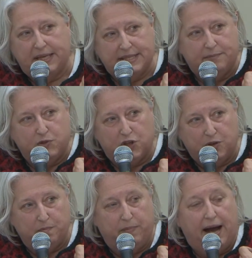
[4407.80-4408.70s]

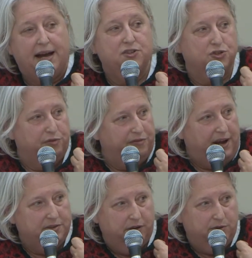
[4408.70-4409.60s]
perception by the
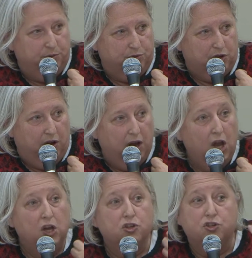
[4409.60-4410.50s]
final user.
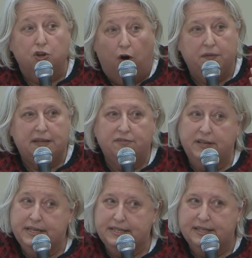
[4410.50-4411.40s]
So
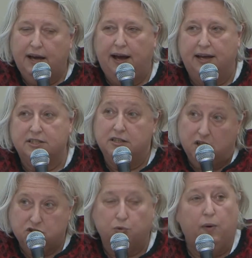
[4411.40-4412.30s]
Netflix has
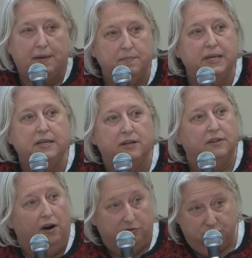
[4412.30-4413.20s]
lost $1
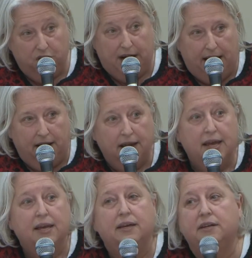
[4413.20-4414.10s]
million
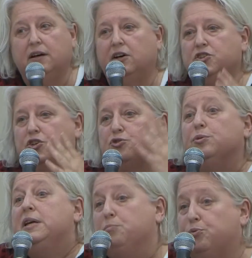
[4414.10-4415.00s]
in order
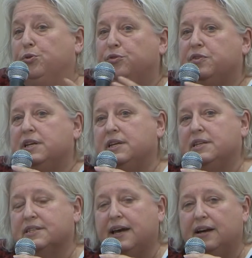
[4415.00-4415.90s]
to improve
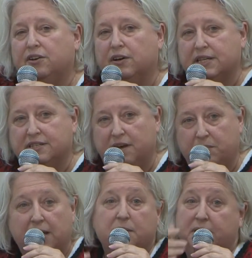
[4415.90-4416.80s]
its
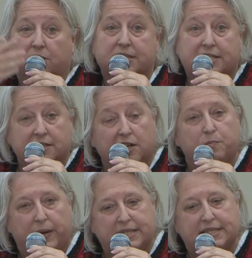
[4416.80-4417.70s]
algorithm because it's
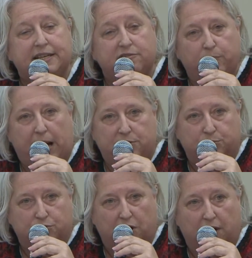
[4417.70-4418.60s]
not perceived by
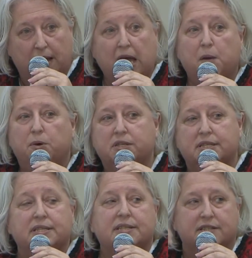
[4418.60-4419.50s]
user.
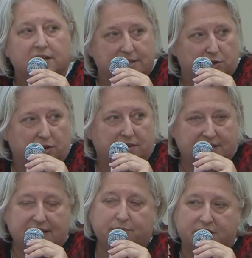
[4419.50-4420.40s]
But it's not
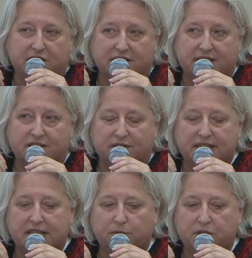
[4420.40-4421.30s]
that which is
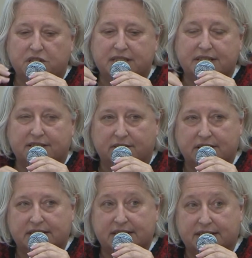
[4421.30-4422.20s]
interesting. Which is
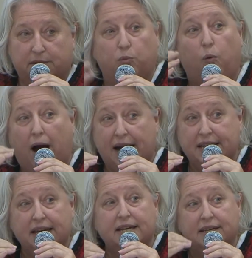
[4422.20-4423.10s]
interesting, say
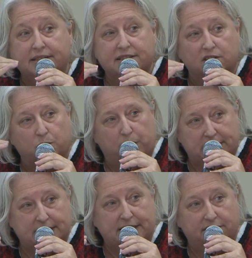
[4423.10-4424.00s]
why it is not
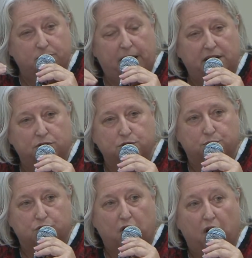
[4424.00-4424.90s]
perceived by a
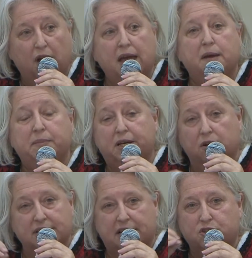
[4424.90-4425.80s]
user.
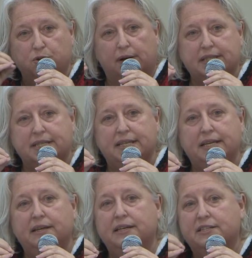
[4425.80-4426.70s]
Because
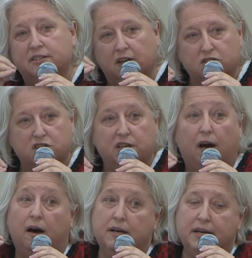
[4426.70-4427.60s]
accuracy is not
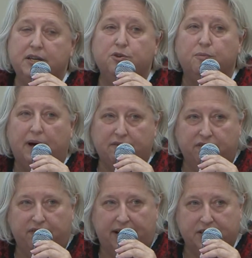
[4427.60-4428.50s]
the only
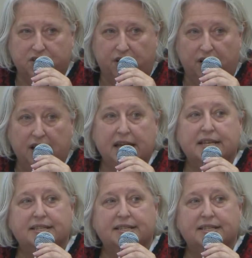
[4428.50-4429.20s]
human factor